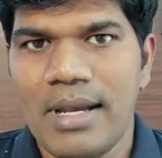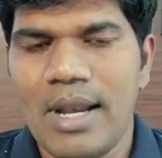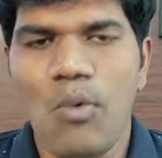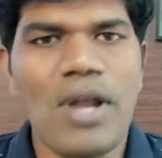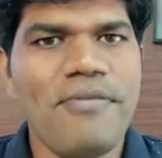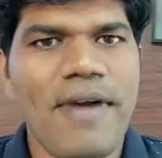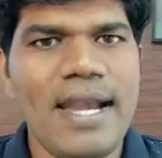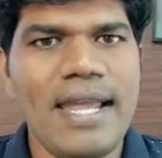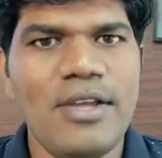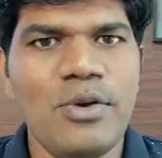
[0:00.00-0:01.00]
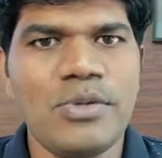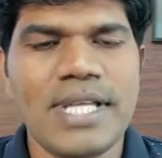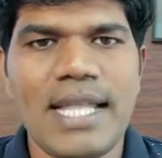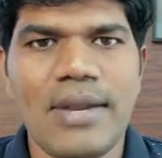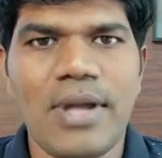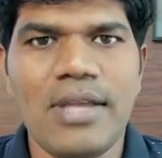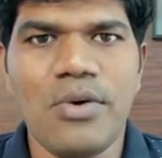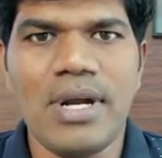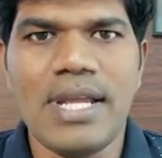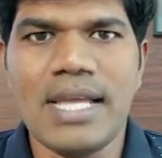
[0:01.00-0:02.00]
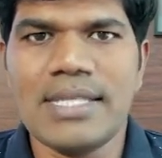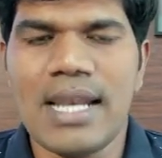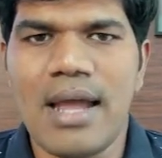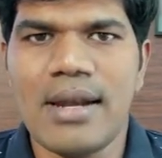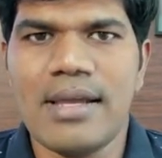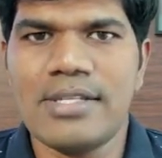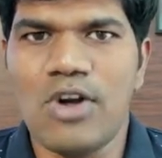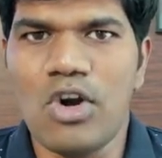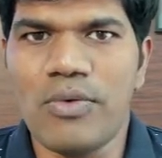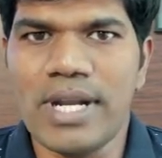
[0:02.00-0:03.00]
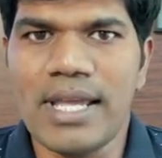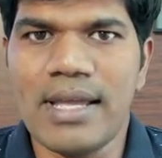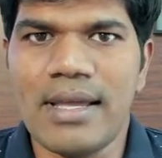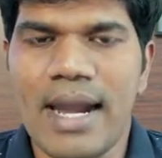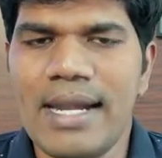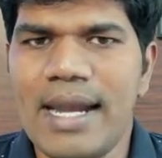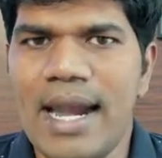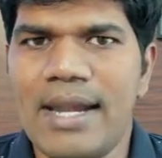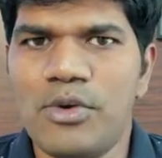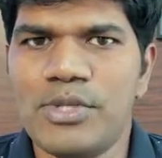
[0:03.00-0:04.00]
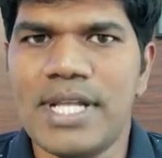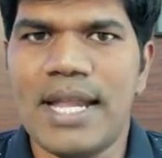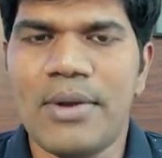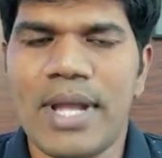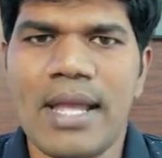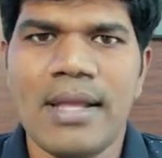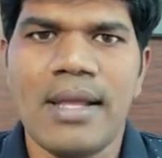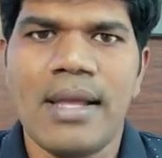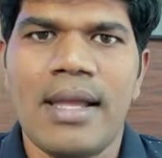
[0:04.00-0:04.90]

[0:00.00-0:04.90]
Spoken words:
Now one fine day you see that okay, your DSLR is not working right, and you see that okay,